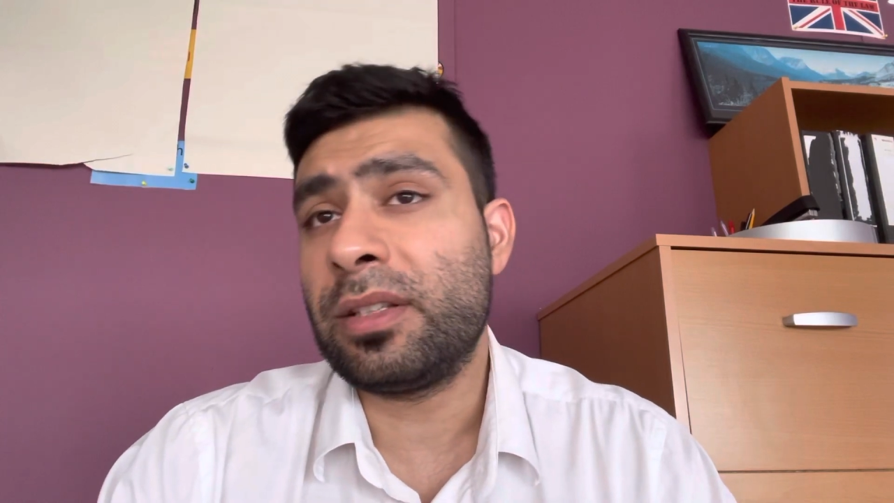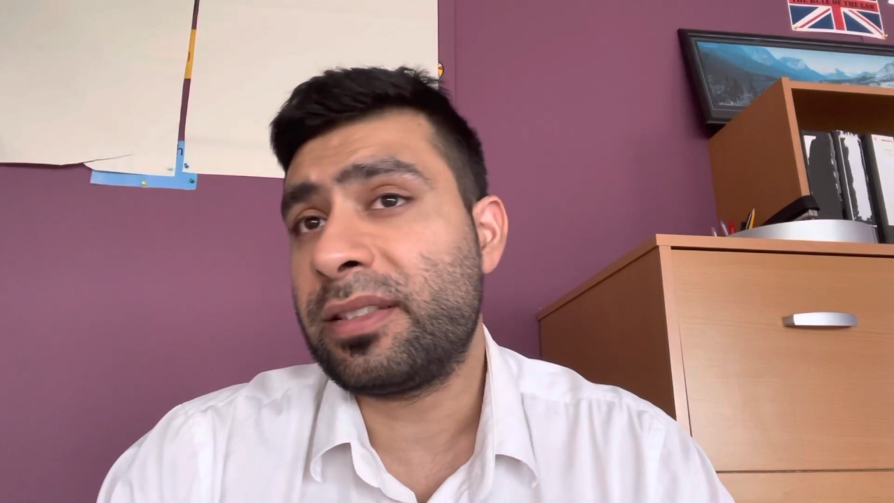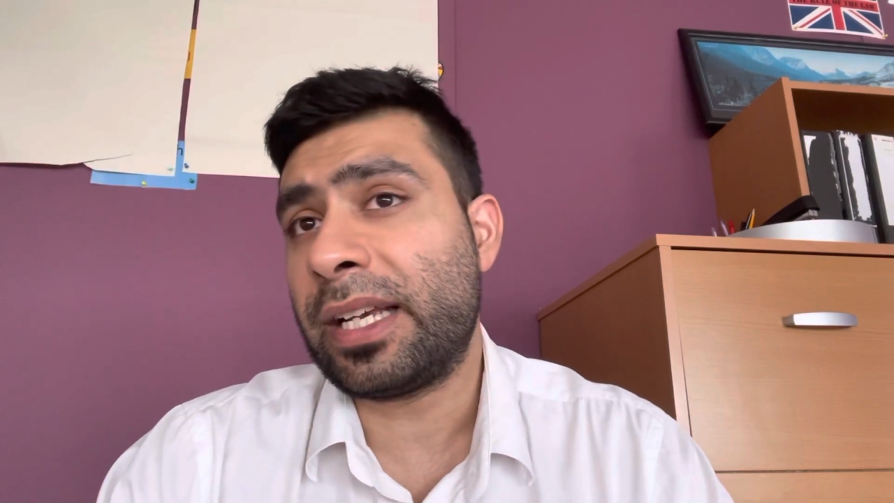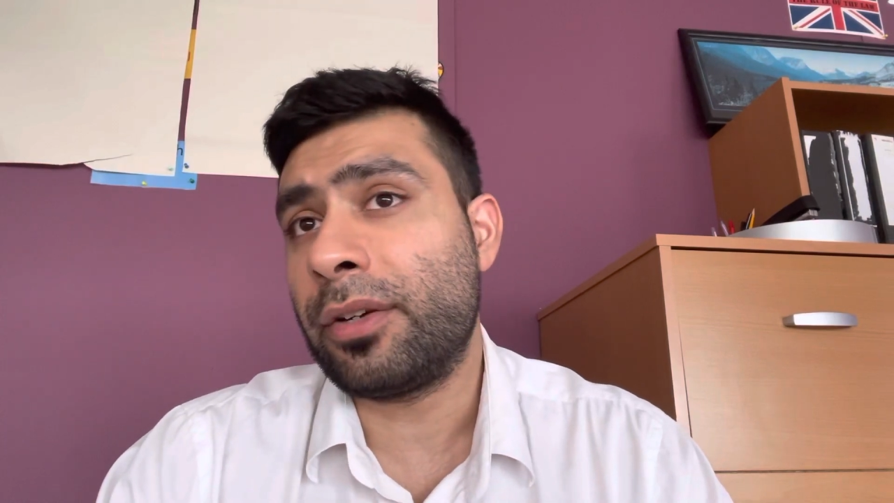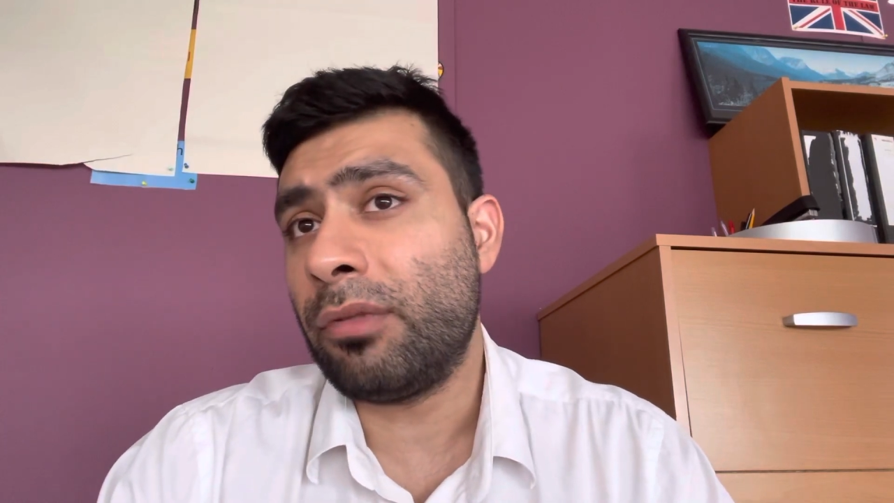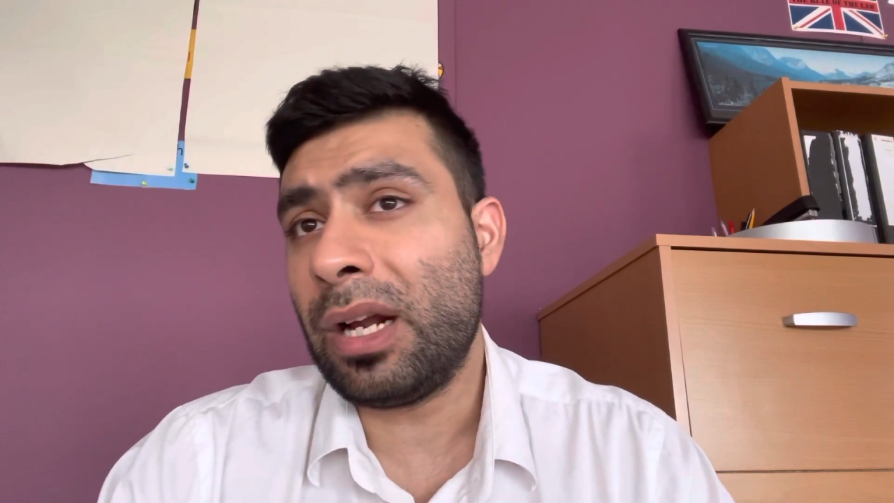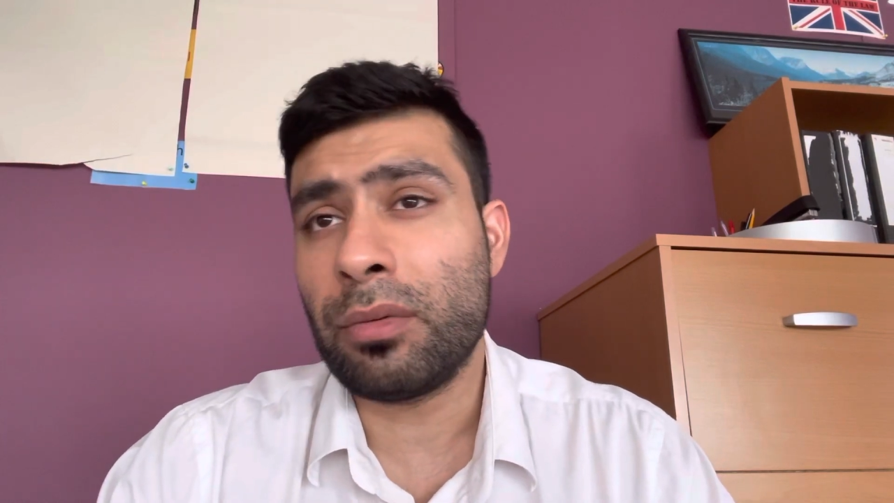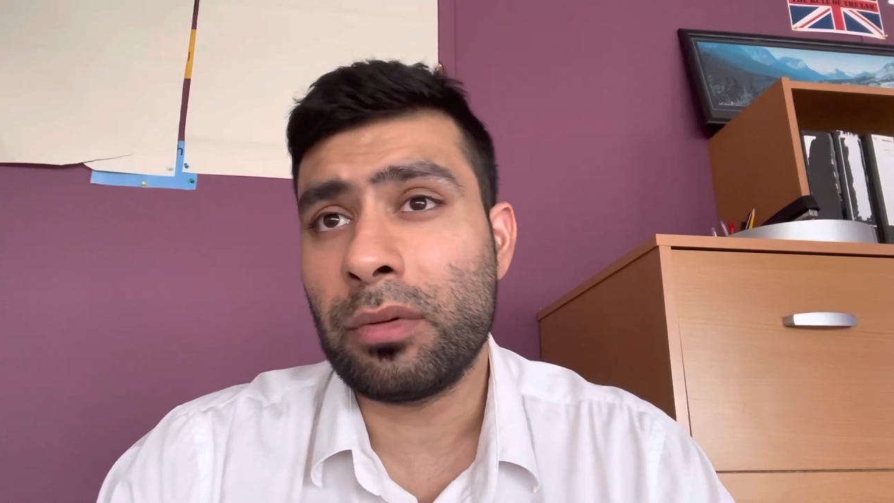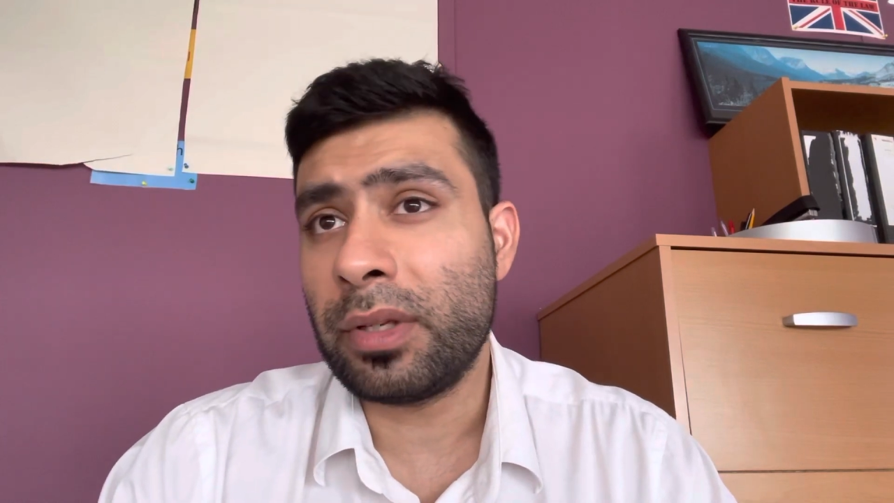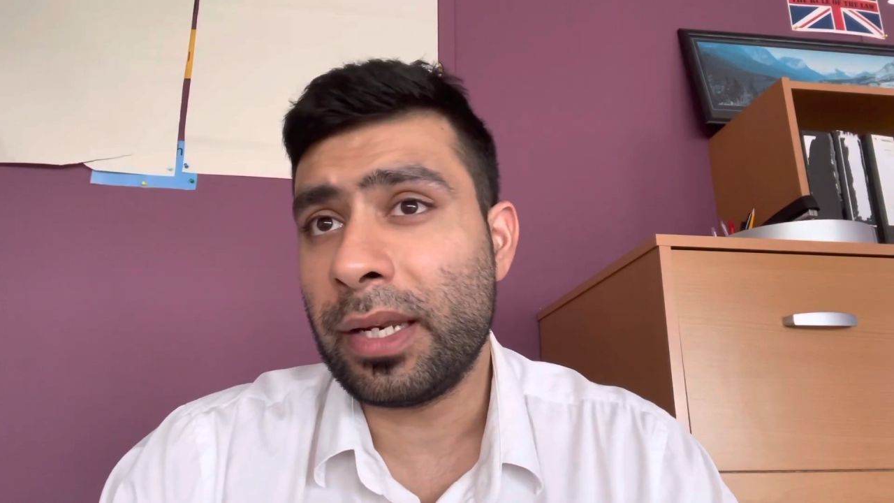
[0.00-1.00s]
second
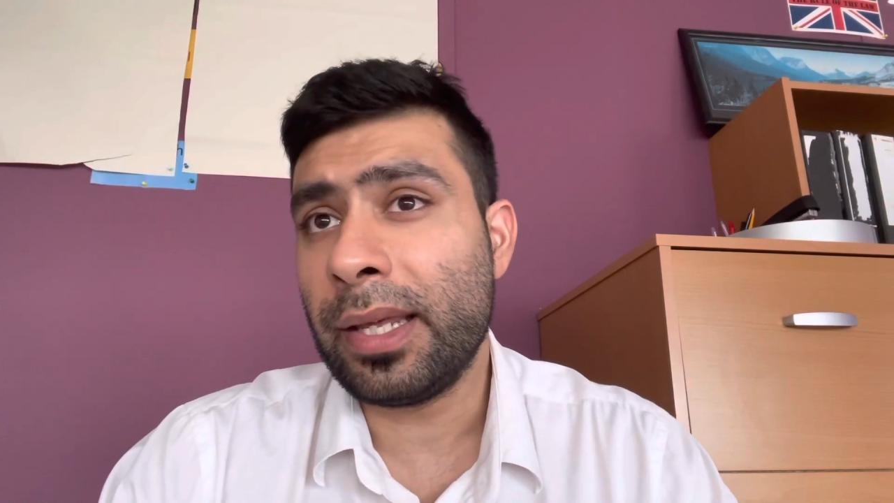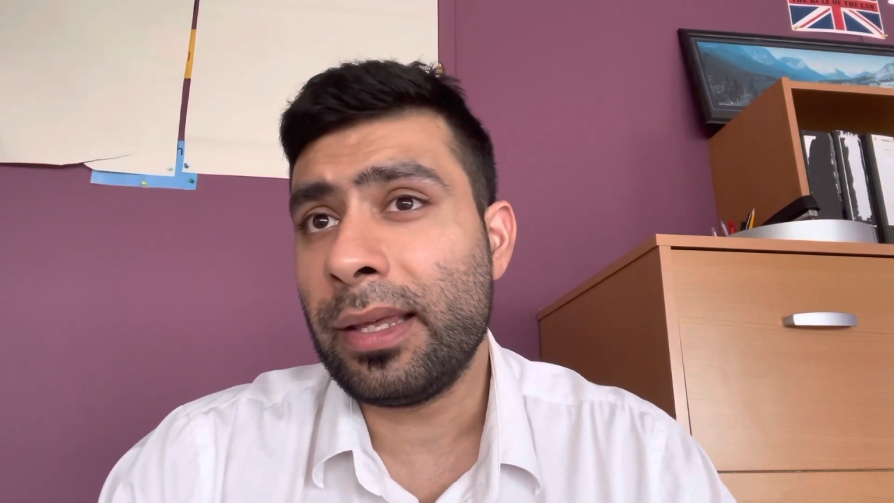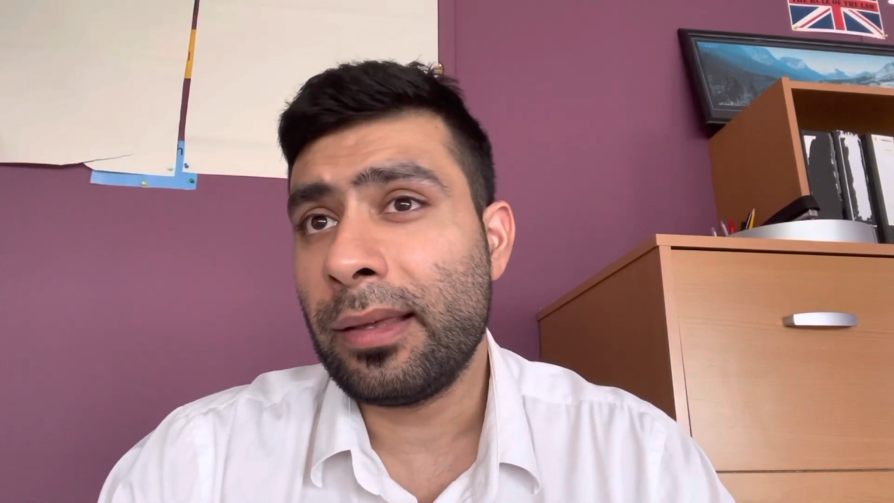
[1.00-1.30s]
round, didn't he?